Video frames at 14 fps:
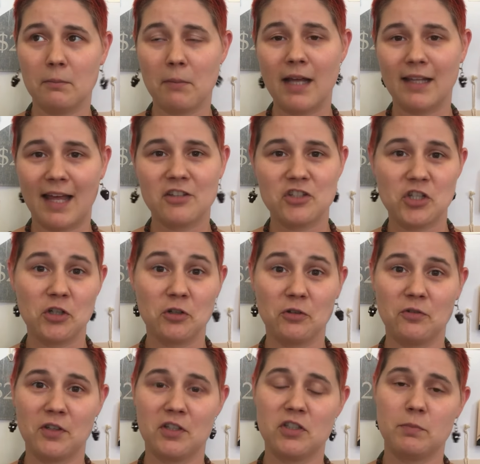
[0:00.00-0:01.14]
my last year
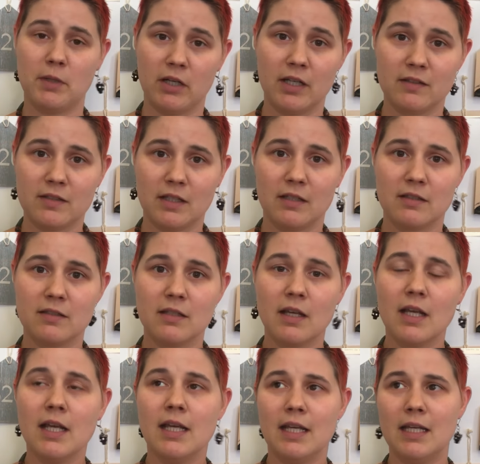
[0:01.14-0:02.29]
of experiences.
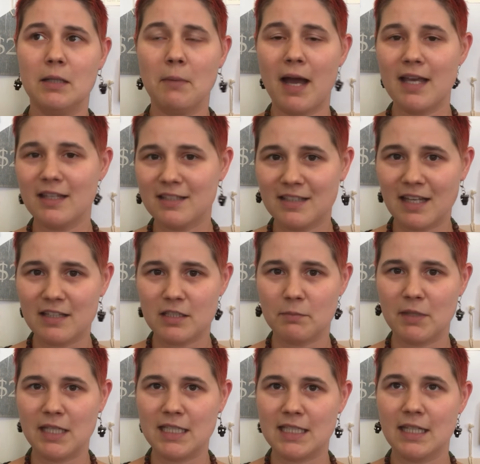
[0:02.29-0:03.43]
In my
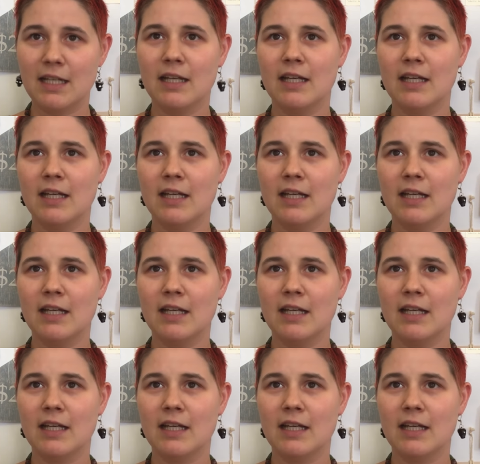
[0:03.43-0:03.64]
assessment,